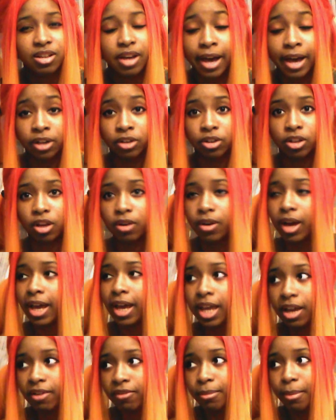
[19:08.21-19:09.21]
I don't know. I
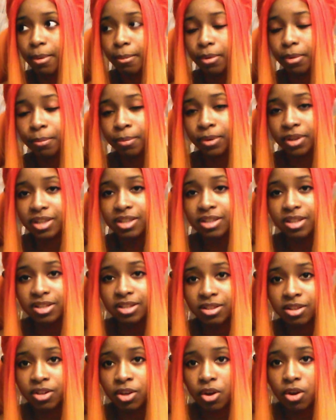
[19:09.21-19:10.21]
can't remember. But he
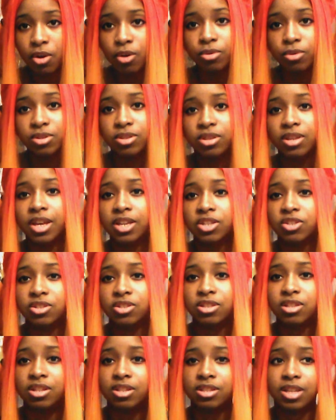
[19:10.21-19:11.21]
doesn't go to the
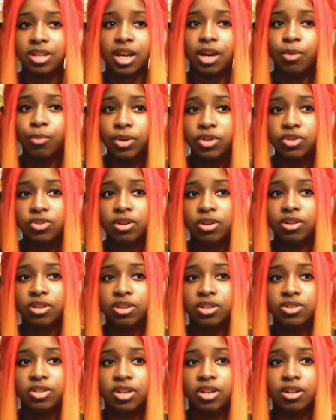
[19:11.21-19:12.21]
agency. It's like, I'm way stronger
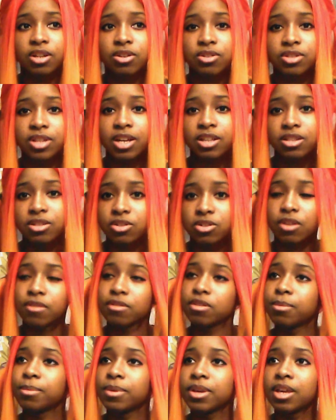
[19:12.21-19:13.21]
than Genos. I deserve
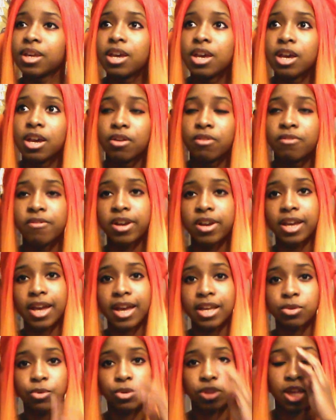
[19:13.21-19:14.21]
to be in rank
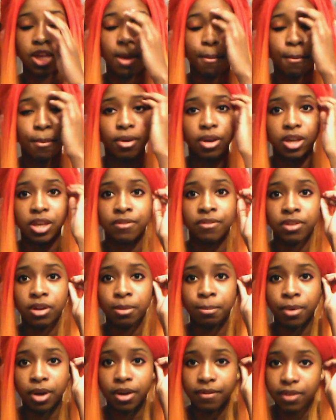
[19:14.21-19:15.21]
S with him, or even
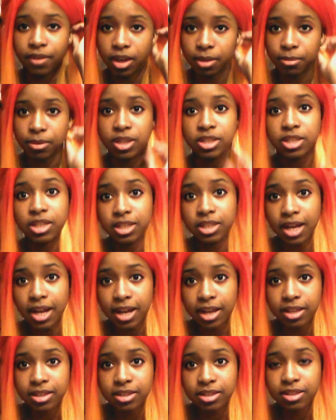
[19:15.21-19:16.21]
above him. Because he
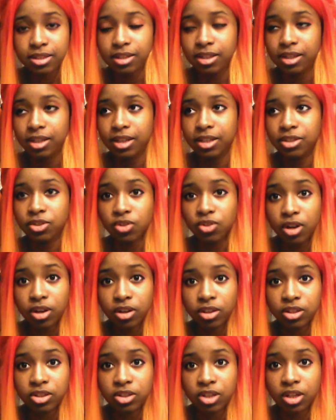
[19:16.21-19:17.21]
does. He's
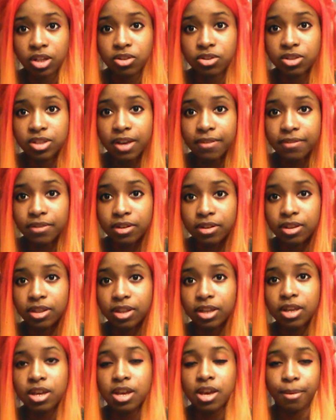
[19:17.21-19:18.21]
stronger than Genos,
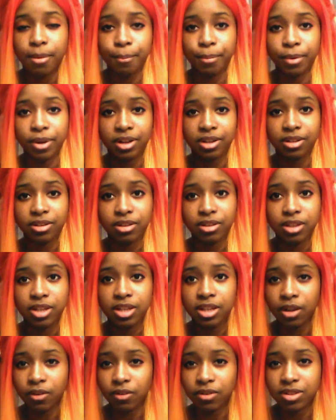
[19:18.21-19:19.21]
definitely. But
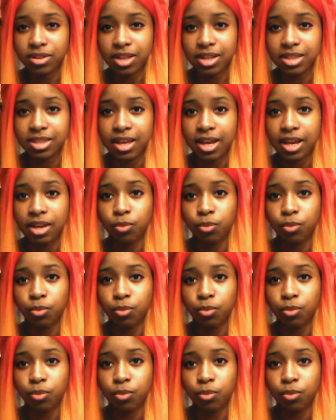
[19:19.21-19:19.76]
he never says that.